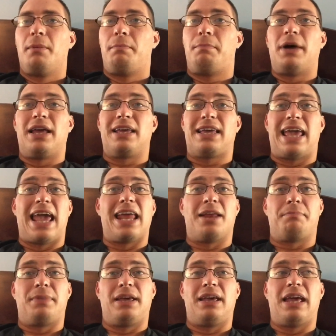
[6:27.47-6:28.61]
But can
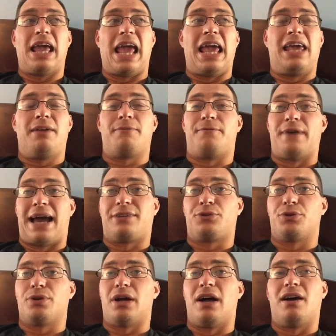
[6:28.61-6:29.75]
it be a
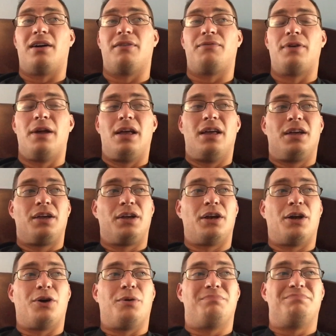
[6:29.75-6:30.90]
factor of, you
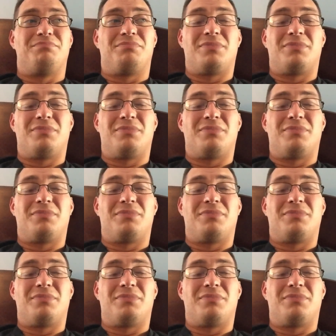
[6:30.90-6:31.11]
know,